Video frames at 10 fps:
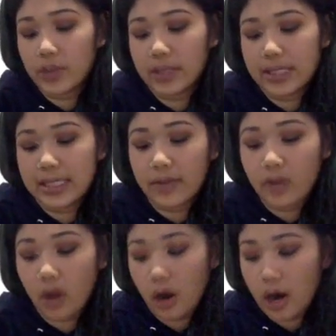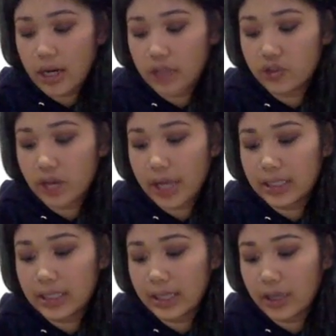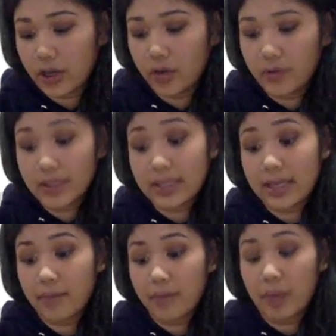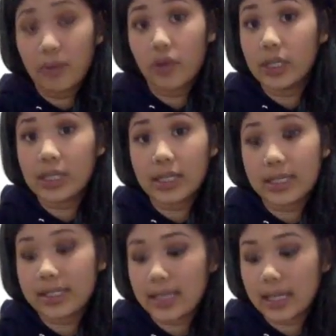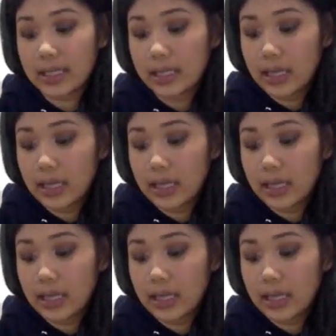with this death card and trying to let go of this like maybe greediness, and